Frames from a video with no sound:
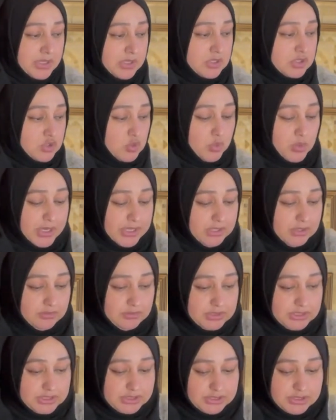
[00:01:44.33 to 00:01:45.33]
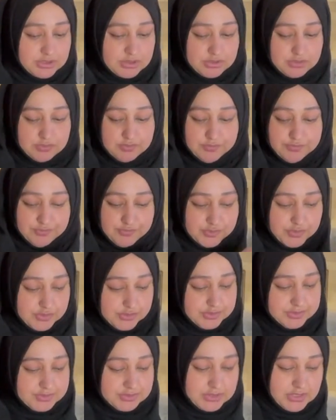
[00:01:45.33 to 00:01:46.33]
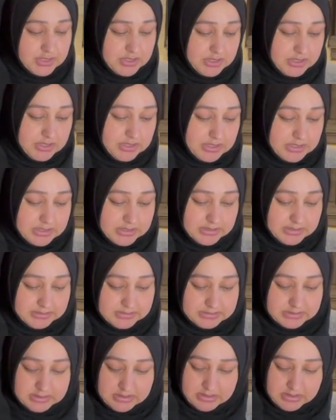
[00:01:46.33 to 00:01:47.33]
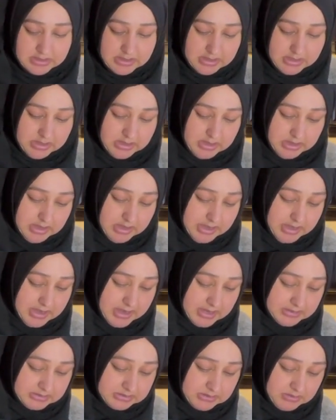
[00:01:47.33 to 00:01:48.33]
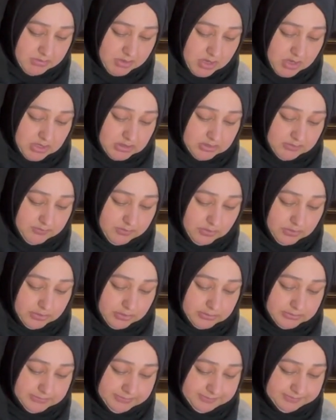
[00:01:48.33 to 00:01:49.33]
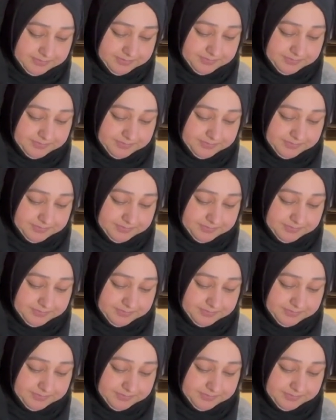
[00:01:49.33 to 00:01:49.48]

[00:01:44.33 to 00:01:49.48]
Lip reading: So what you need to do first is add some olive oil